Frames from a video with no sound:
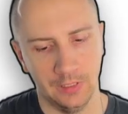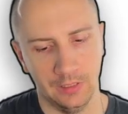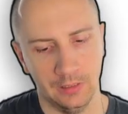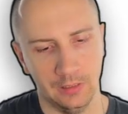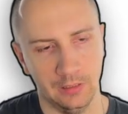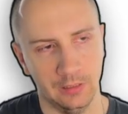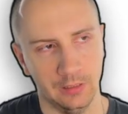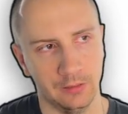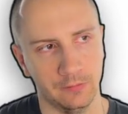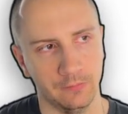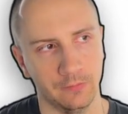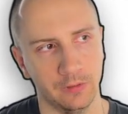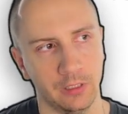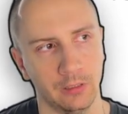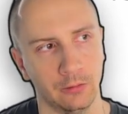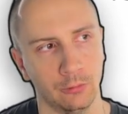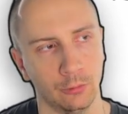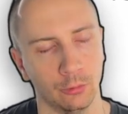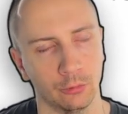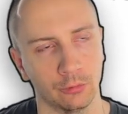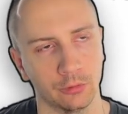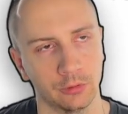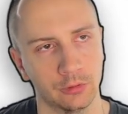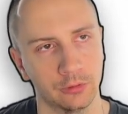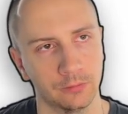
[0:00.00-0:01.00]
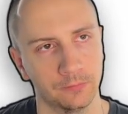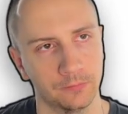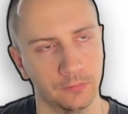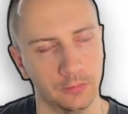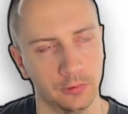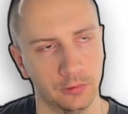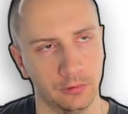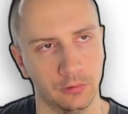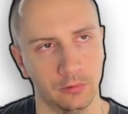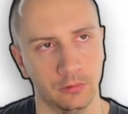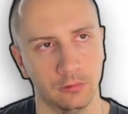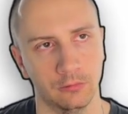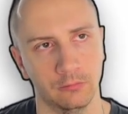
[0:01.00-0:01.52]
It's very long.
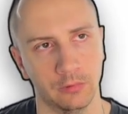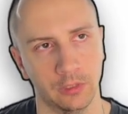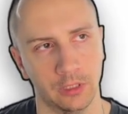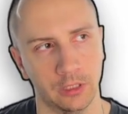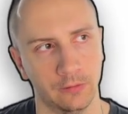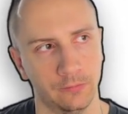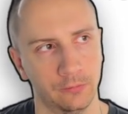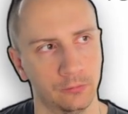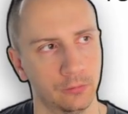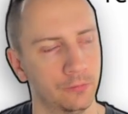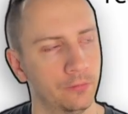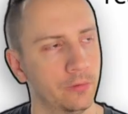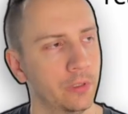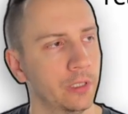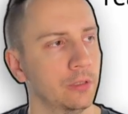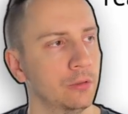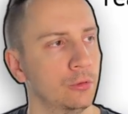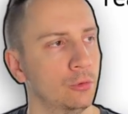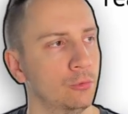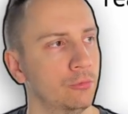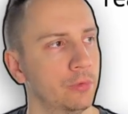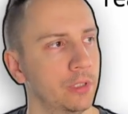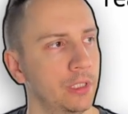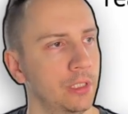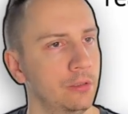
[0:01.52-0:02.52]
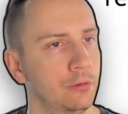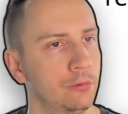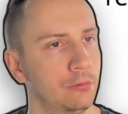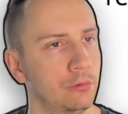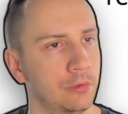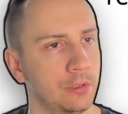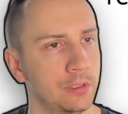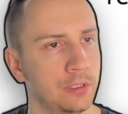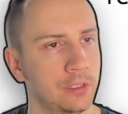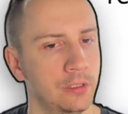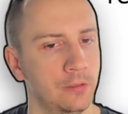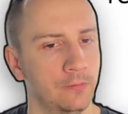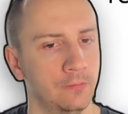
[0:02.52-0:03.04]
So we have to find a way to
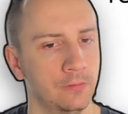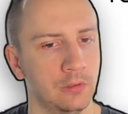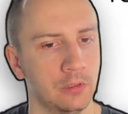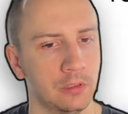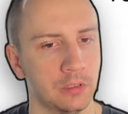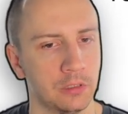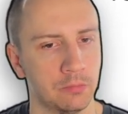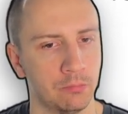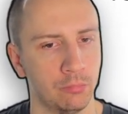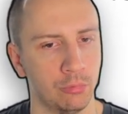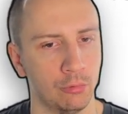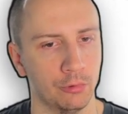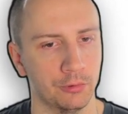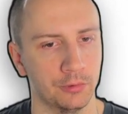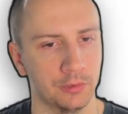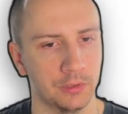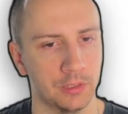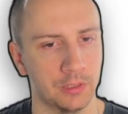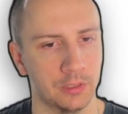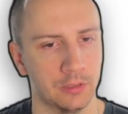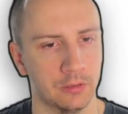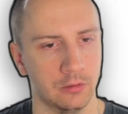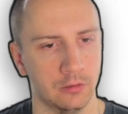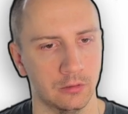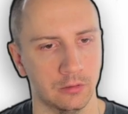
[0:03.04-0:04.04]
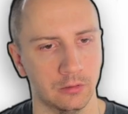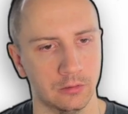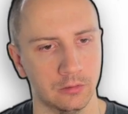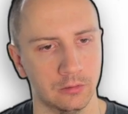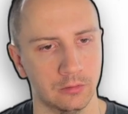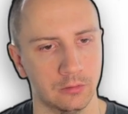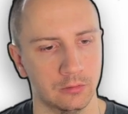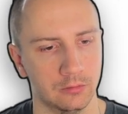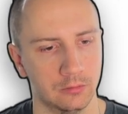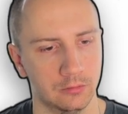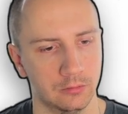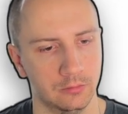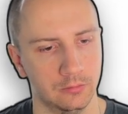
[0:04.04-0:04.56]
receive the response
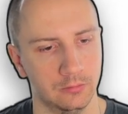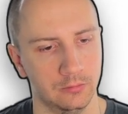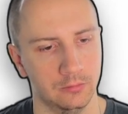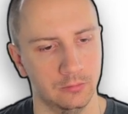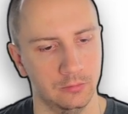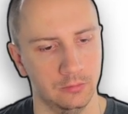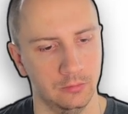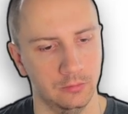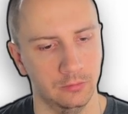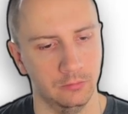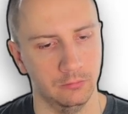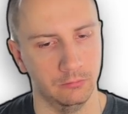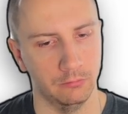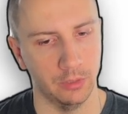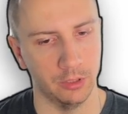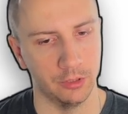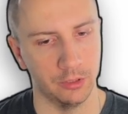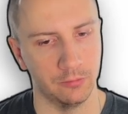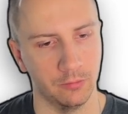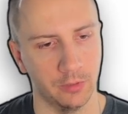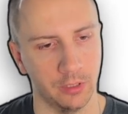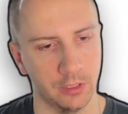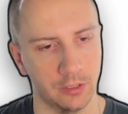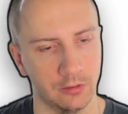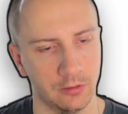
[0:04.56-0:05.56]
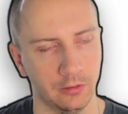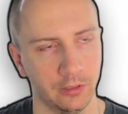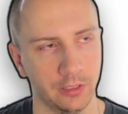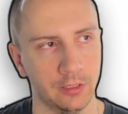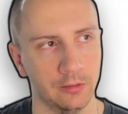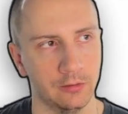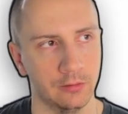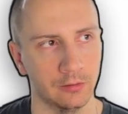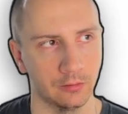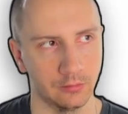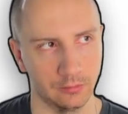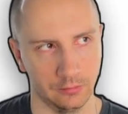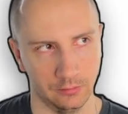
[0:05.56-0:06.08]
much
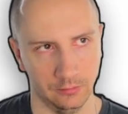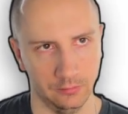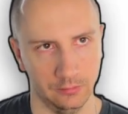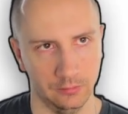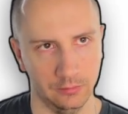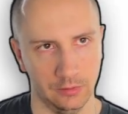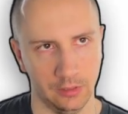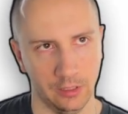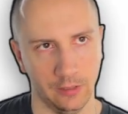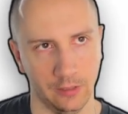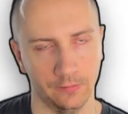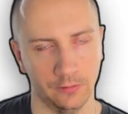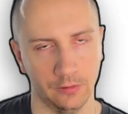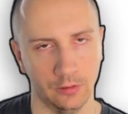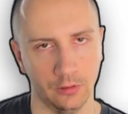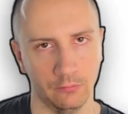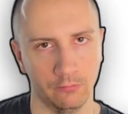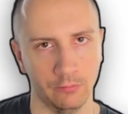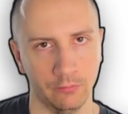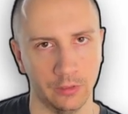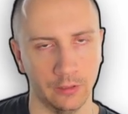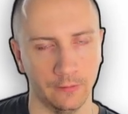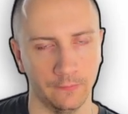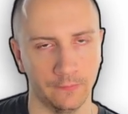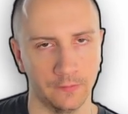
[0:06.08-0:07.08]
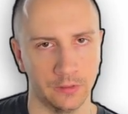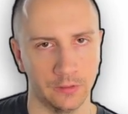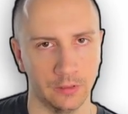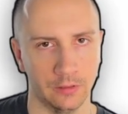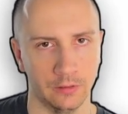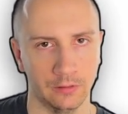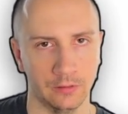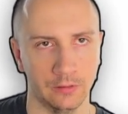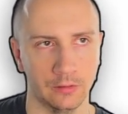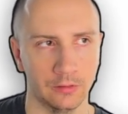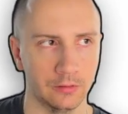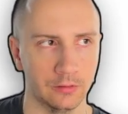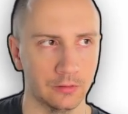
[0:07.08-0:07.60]
later, after we have
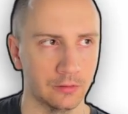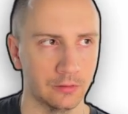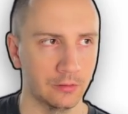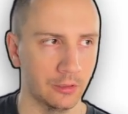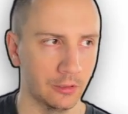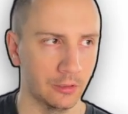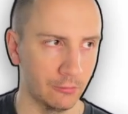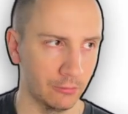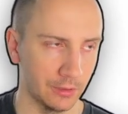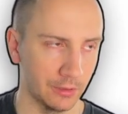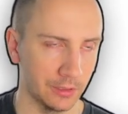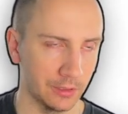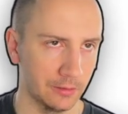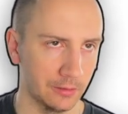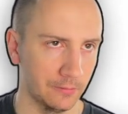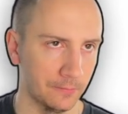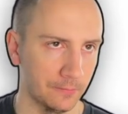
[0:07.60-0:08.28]
sent the request.